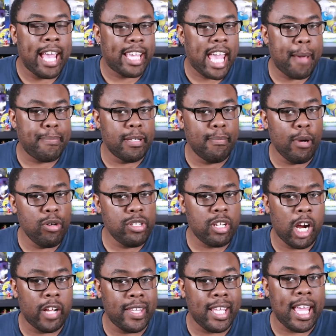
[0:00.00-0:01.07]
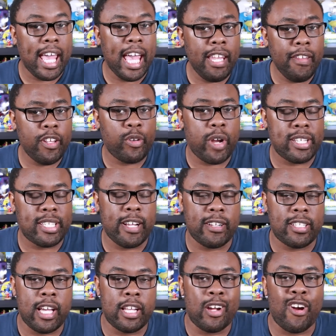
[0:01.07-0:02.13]
And Captain Mozart, the head of the
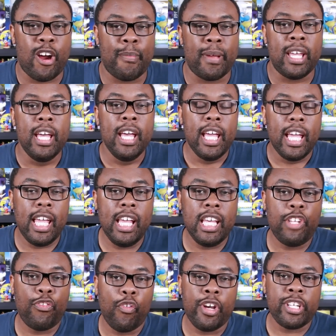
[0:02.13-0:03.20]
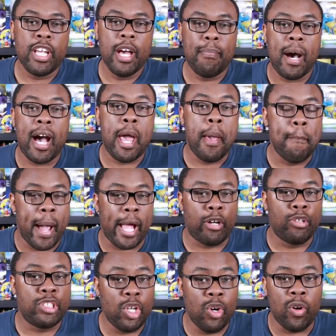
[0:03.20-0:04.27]
Triceraton army, he is voiced by
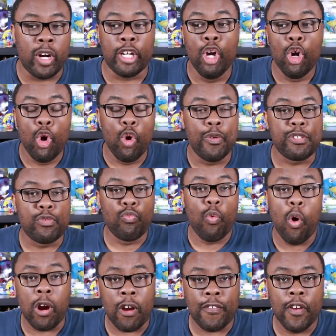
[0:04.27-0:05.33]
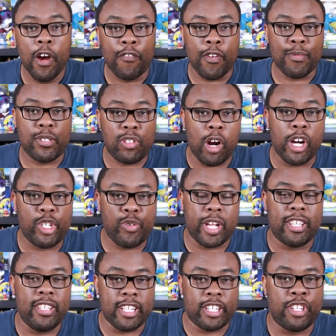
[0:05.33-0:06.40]
Michael Dorn, who was Worf from Star
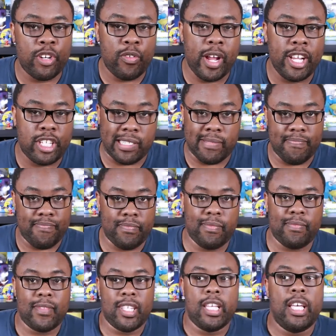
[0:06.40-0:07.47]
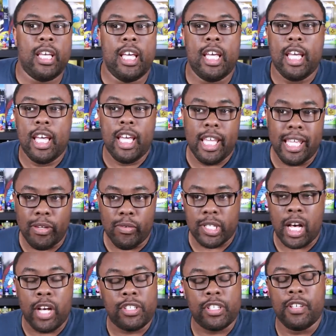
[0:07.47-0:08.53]
Trek The Next Generation. He was
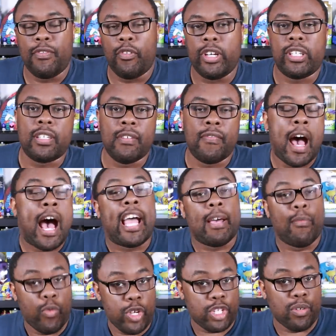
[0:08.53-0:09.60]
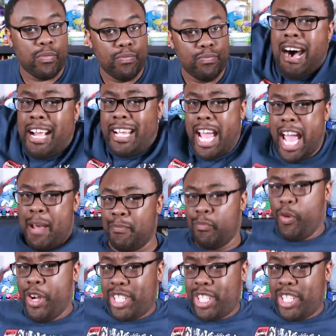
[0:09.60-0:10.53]
also the voice of I Am Weasel. I Am